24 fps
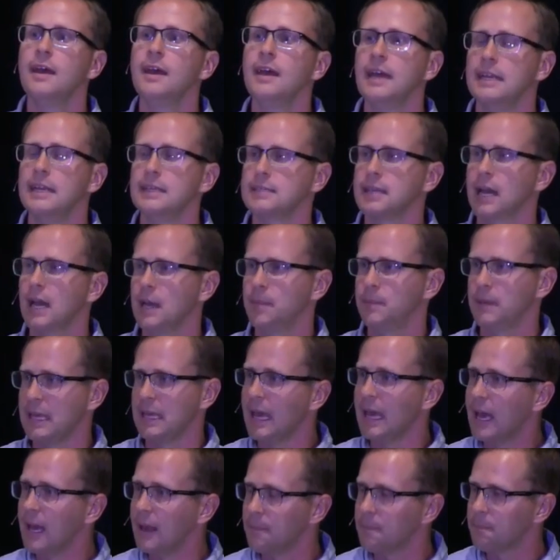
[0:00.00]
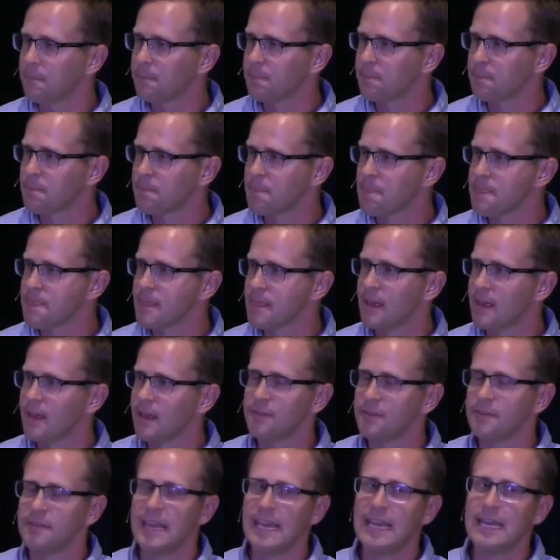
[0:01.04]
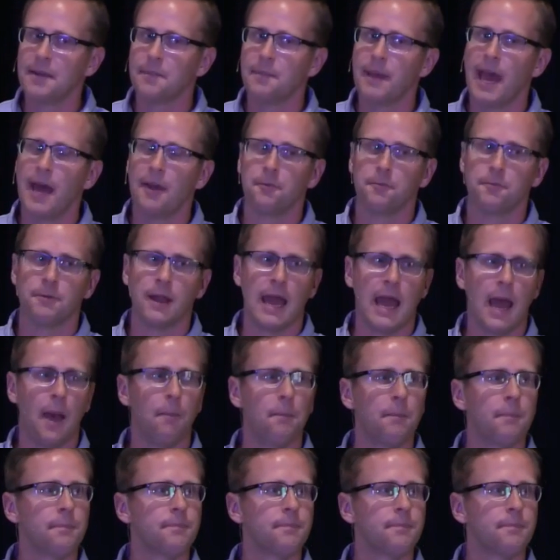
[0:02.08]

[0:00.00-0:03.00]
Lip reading: and time again. They get a bad rap.